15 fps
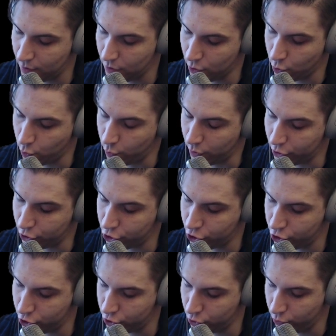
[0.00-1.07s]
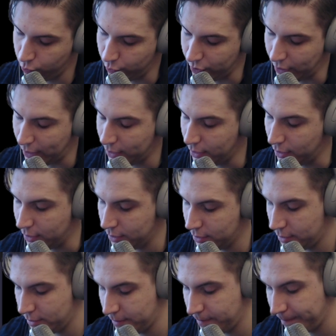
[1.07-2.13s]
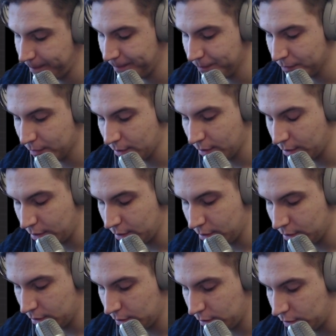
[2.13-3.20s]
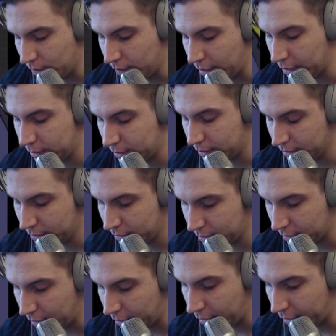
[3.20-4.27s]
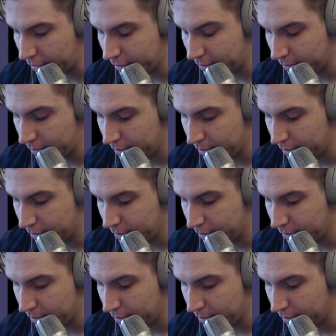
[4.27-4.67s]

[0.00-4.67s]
Quite stupid, ain't it? So that's this side.